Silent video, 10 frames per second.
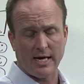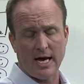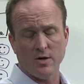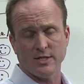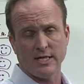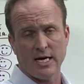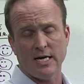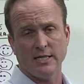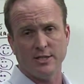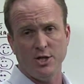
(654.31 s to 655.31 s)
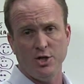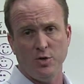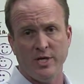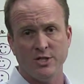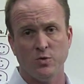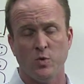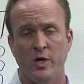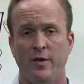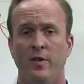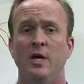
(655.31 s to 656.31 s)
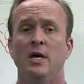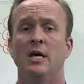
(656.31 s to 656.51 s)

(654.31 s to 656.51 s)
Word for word: accounts and contacts that you do business with,